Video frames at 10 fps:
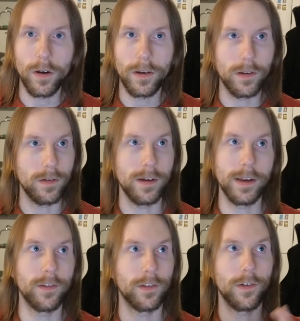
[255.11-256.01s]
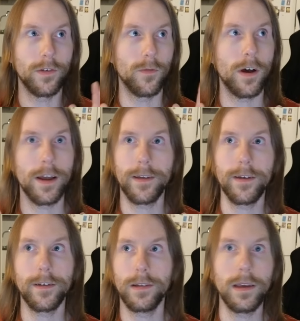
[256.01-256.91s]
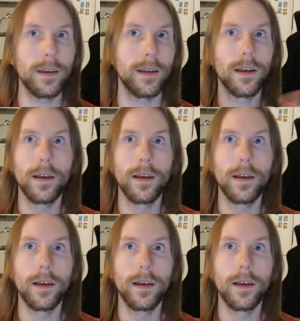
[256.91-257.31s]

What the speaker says: and I just don't know why I can't get laid,